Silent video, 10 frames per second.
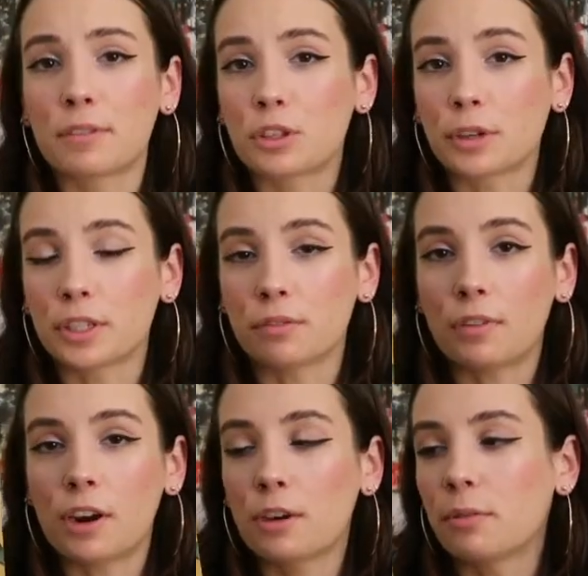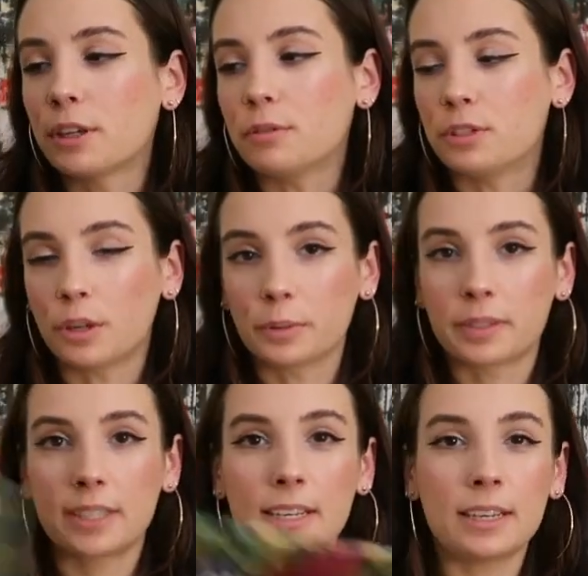I have The Story So Far, What You
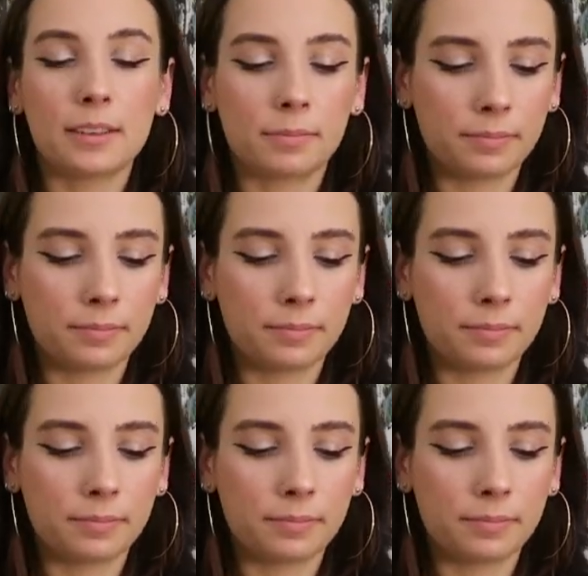Don't See,